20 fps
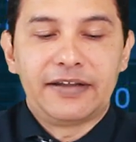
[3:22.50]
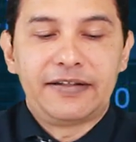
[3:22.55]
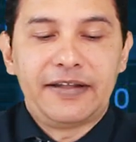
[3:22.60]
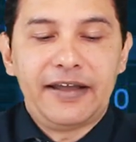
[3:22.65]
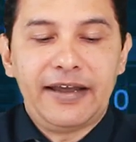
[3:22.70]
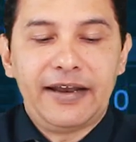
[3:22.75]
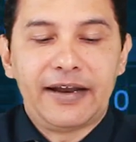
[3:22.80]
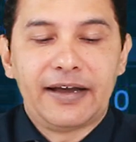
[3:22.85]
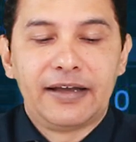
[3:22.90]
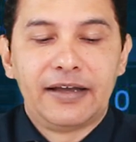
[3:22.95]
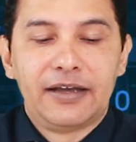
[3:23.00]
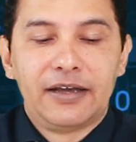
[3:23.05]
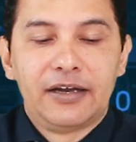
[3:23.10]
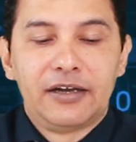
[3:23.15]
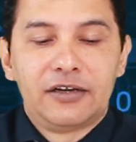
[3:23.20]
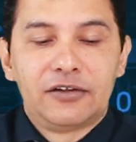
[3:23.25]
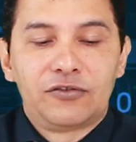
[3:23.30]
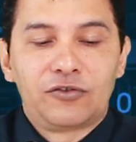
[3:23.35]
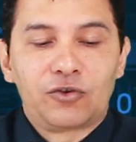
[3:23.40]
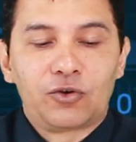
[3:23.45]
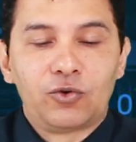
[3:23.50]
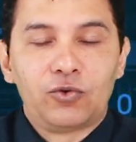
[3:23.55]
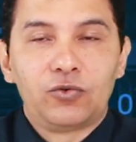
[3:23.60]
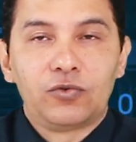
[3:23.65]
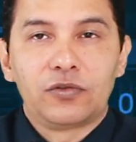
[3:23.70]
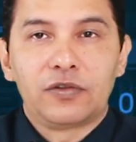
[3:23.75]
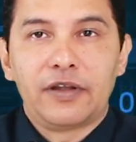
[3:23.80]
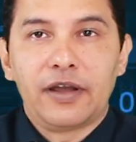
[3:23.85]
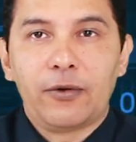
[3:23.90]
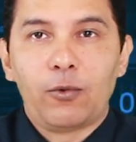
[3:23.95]
the data
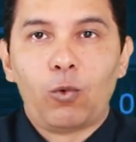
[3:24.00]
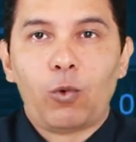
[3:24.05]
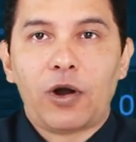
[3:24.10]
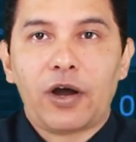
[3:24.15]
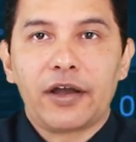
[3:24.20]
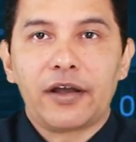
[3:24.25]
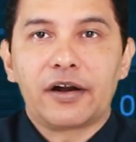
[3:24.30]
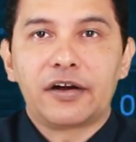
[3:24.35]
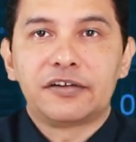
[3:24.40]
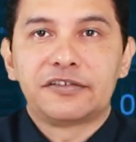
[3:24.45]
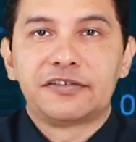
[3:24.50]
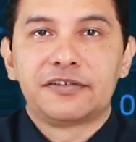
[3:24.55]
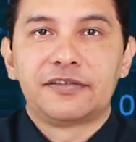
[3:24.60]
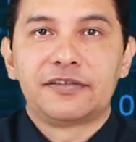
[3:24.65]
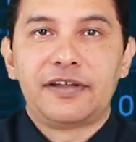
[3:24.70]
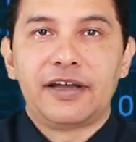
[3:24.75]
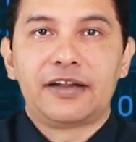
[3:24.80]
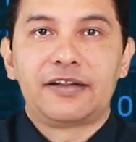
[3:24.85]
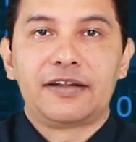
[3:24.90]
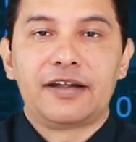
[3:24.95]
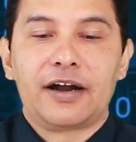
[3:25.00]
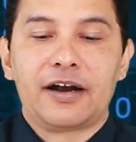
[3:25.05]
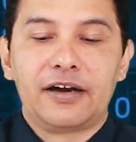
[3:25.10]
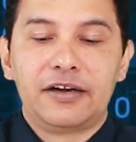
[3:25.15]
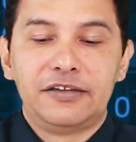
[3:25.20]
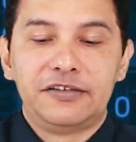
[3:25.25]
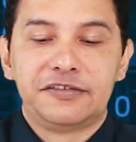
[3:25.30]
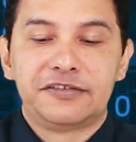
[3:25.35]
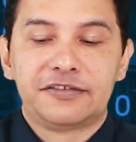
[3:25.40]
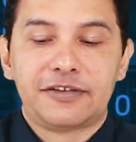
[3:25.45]
through the wires that are
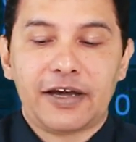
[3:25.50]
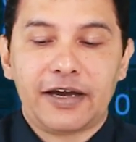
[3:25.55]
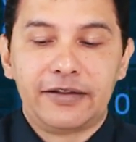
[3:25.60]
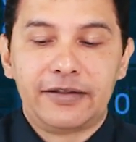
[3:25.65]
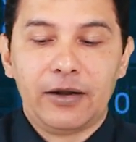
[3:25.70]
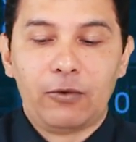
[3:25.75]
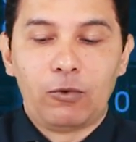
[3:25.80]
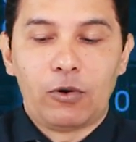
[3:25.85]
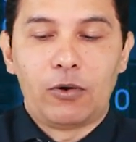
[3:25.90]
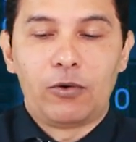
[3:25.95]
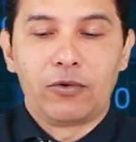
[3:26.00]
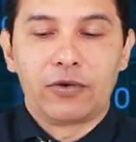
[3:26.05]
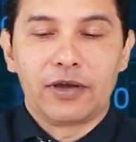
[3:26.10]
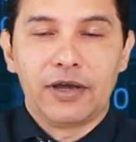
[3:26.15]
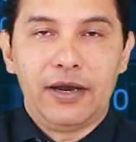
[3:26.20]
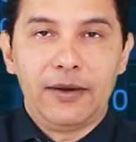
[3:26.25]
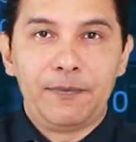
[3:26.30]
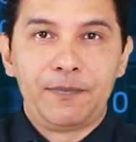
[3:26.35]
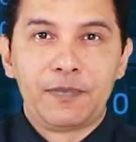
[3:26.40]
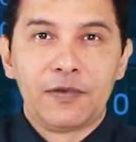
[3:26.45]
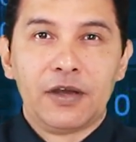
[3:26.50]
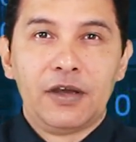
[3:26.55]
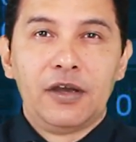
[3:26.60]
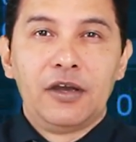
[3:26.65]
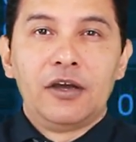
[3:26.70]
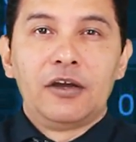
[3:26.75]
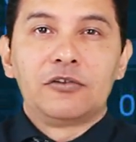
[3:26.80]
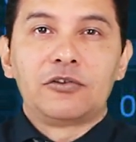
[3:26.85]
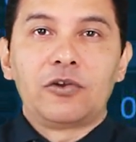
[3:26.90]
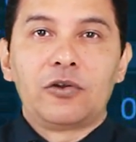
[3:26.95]
inside the wall, okay?
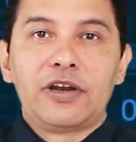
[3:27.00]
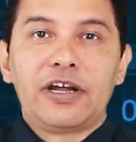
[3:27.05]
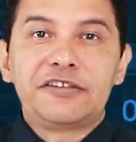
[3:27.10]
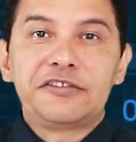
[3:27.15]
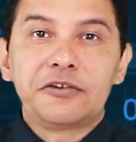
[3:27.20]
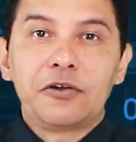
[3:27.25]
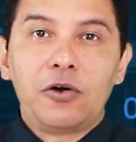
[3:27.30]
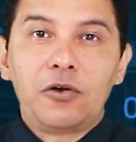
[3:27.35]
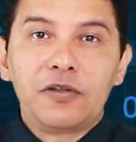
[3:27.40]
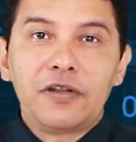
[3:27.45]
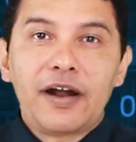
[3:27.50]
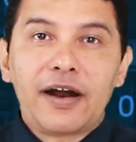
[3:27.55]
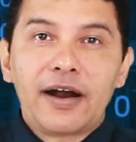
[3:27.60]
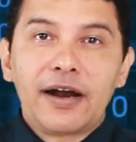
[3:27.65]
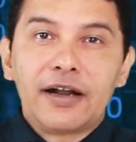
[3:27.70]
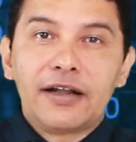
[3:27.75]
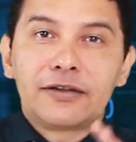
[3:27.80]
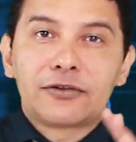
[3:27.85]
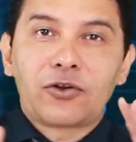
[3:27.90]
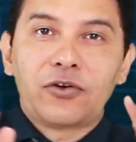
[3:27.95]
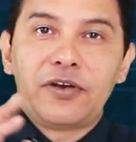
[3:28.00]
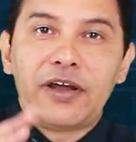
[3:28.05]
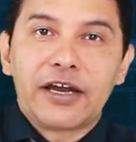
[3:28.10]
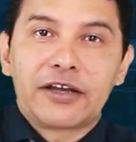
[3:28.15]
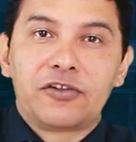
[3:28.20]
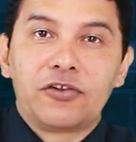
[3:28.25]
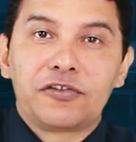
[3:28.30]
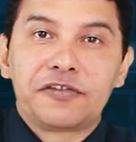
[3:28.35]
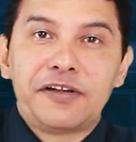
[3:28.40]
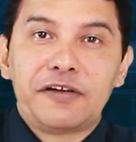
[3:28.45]
So let's go there and
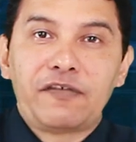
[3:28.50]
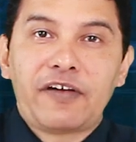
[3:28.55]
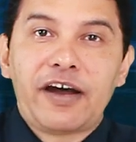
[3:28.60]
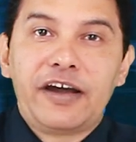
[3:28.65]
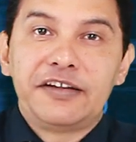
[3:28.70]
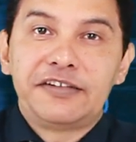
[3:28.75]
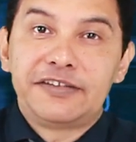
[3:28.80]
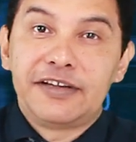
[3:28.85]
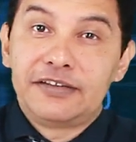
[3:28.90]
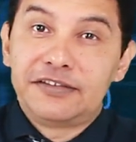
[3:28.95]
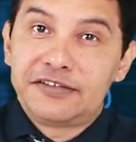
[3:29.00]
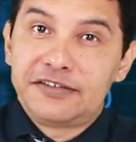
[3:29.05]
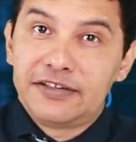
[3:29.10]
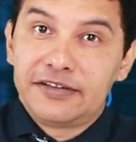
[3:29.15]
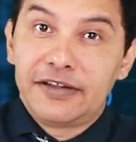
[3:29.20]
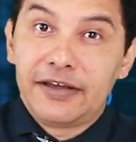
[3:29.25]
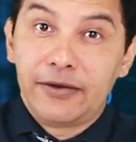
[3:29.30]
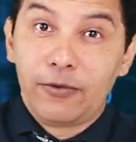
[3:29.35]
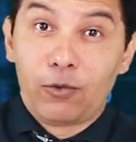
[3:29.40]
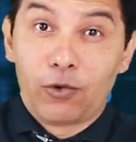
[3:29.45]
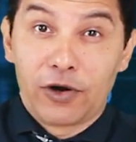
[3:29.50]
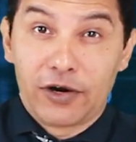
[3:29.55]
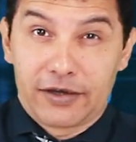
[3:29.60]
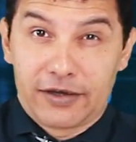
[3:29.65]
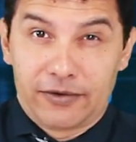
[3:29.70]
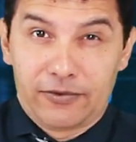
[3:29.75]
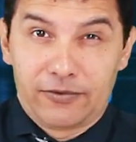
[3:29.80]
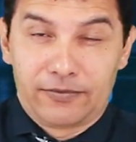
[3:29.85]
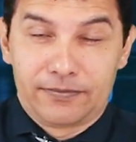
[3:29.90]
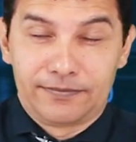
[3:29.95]
connect those devices and see they
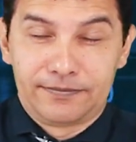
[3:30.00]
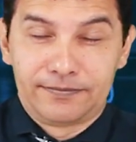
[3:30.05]
working.